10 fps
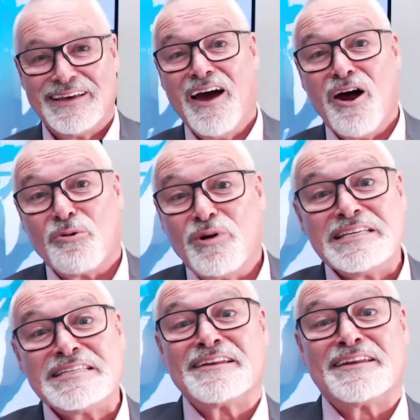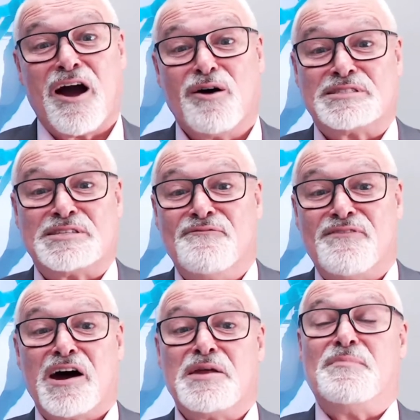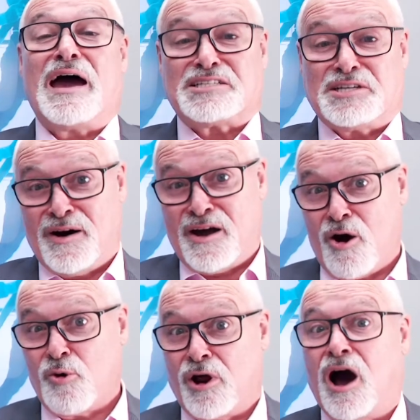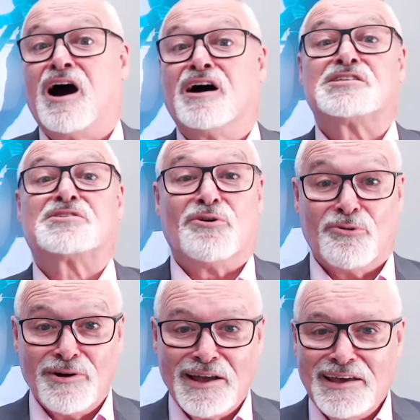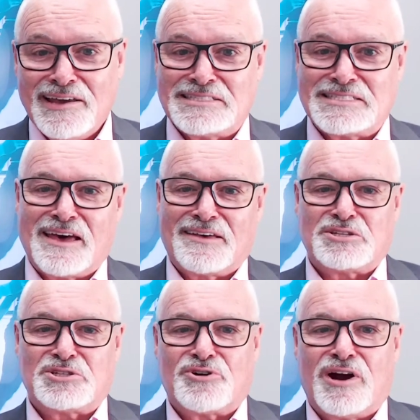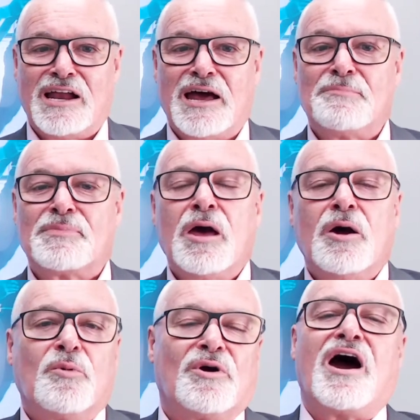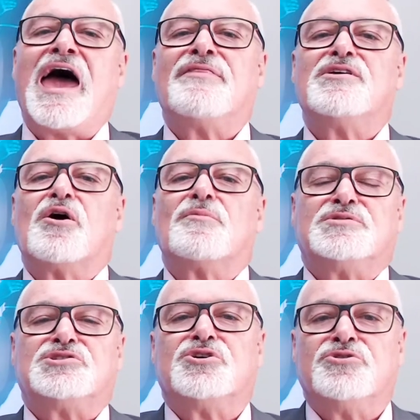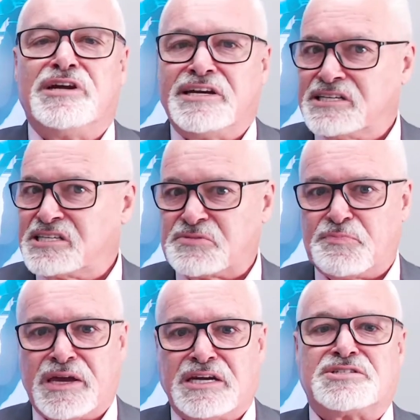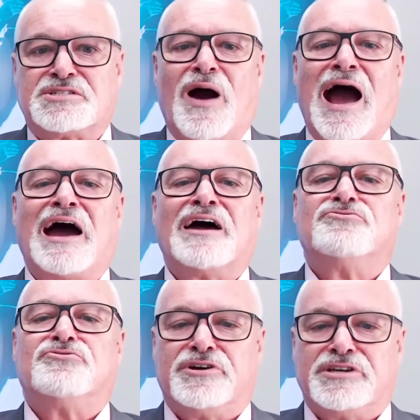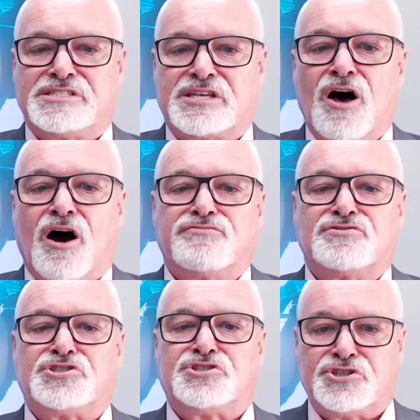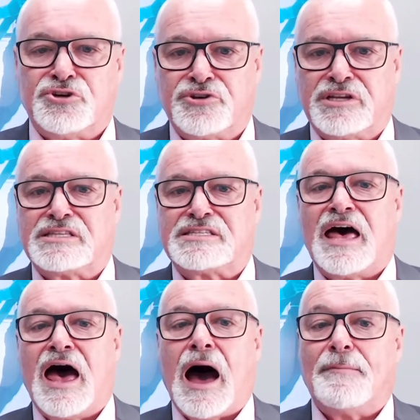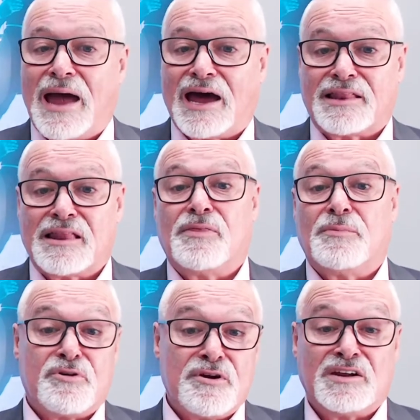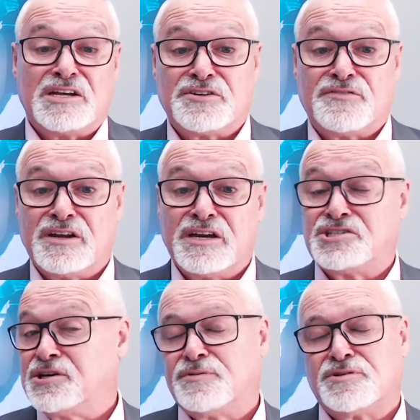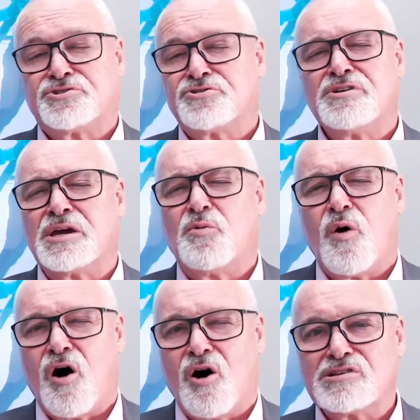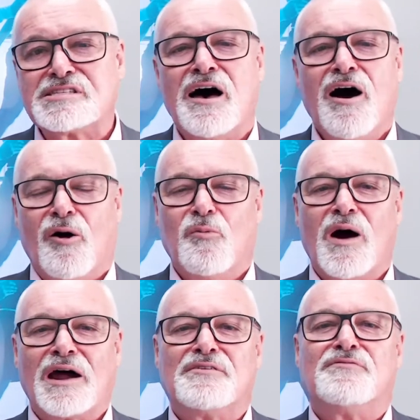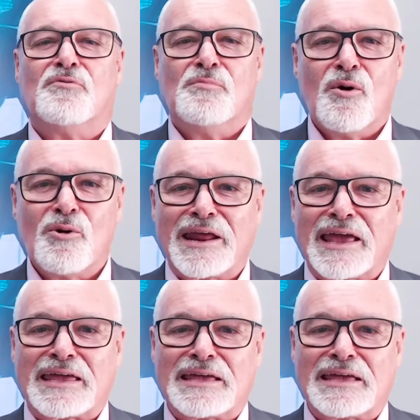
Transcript: Recently, I was invited back to my old high school in South Australia, where I had the opportunity to speak to hundreds of students about the privilege of leadership. It truly was a wonderful morning.